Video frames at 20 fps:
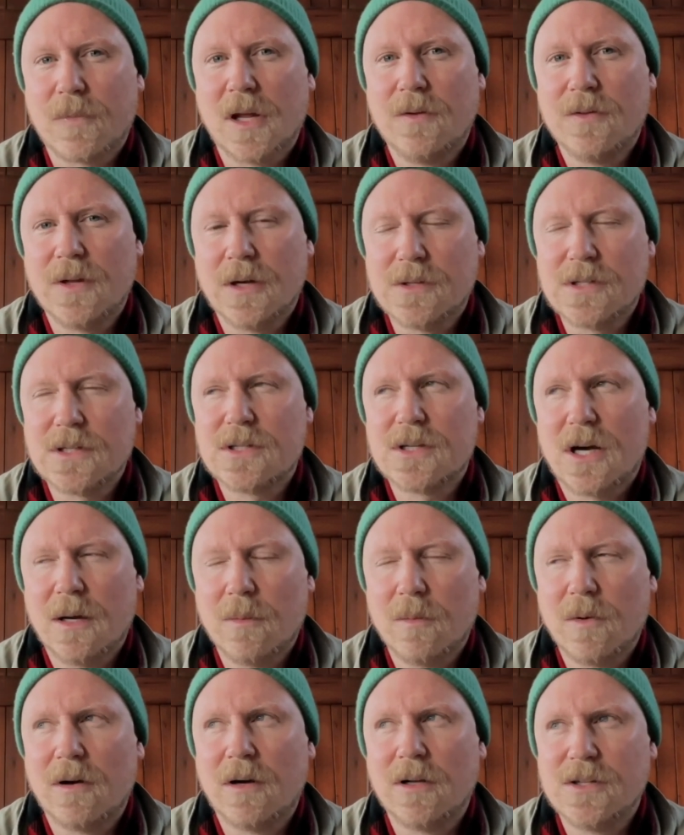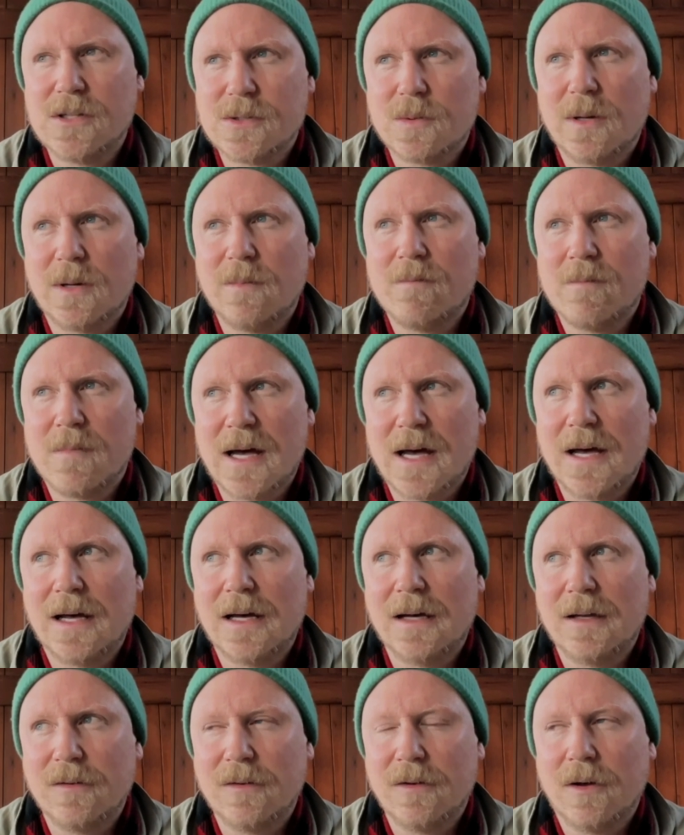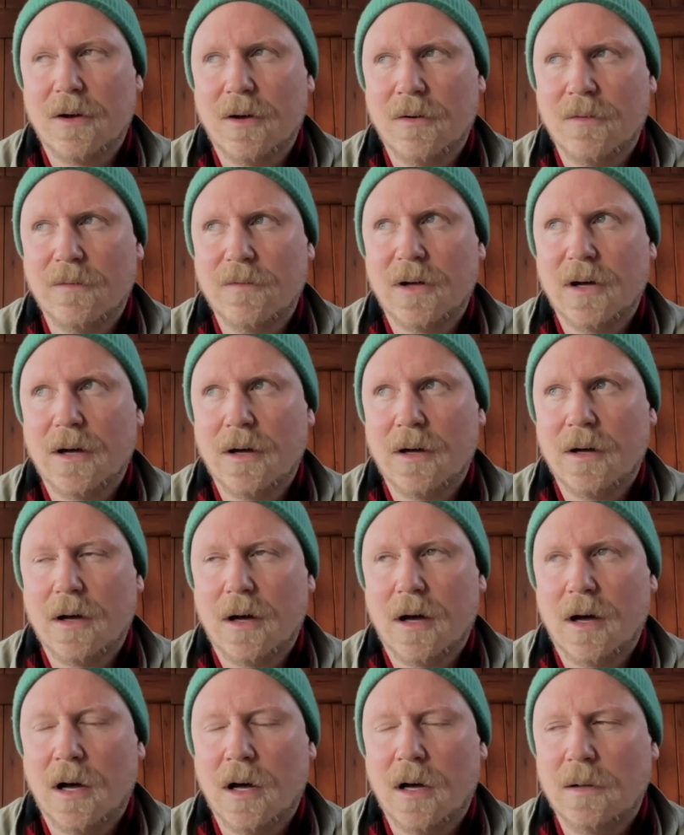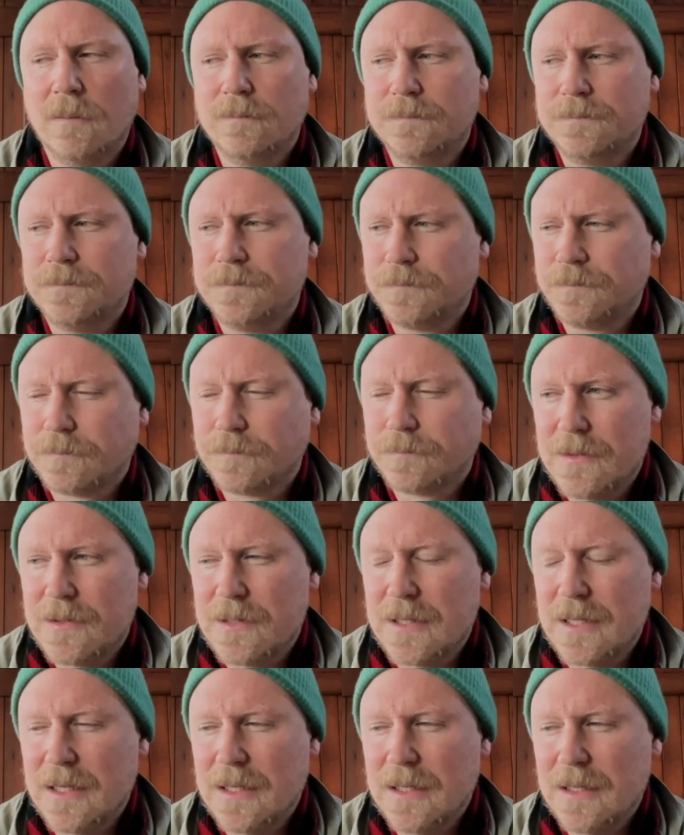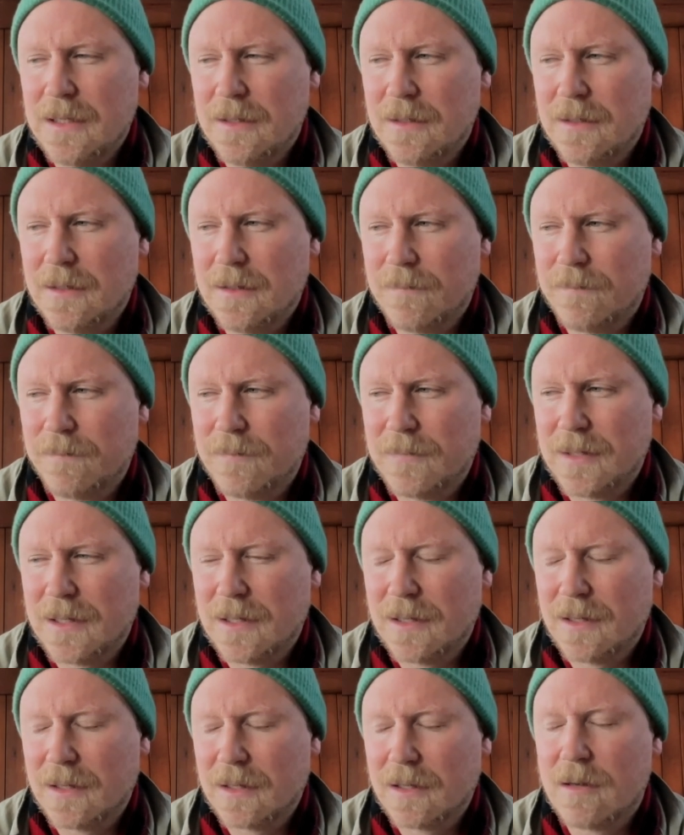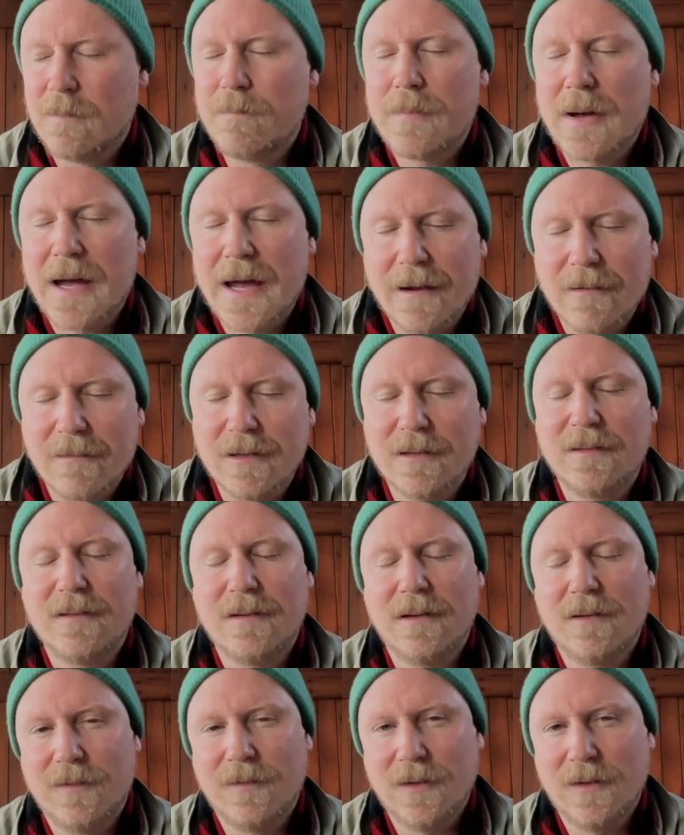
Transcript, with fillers: There was a time where I just went mad over uh, the comparative